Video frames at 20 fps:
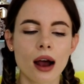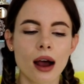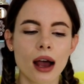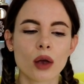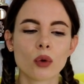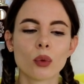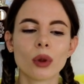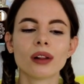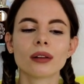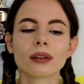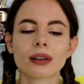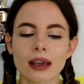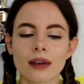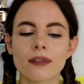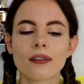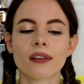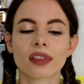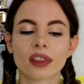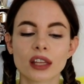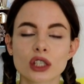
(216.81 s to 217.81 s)
I will
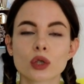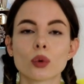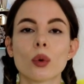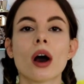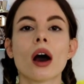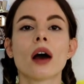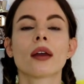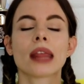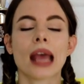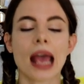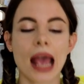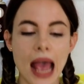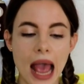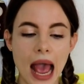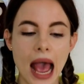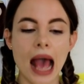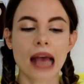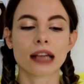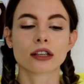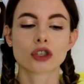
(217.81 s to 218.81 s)
give this one
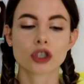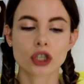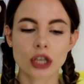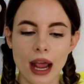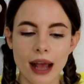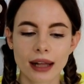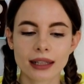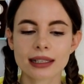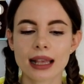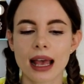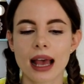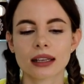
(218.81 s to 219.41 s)
a chance.